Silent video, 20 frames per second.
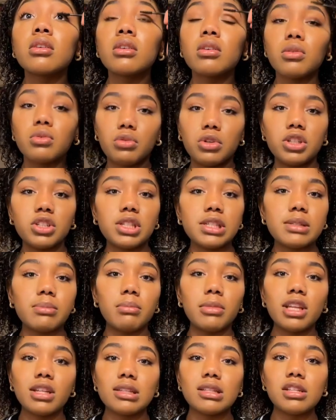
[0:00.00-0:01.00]
we're just
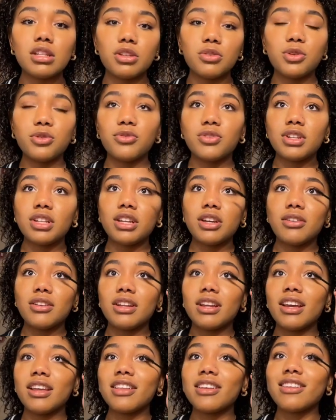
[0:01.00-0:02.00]
meant to do a video
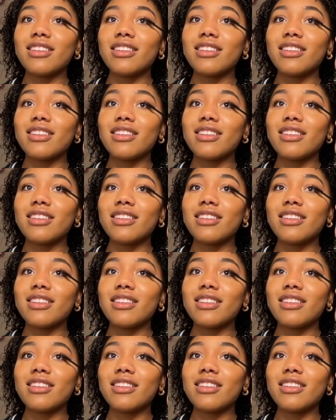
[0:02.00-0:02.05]
together.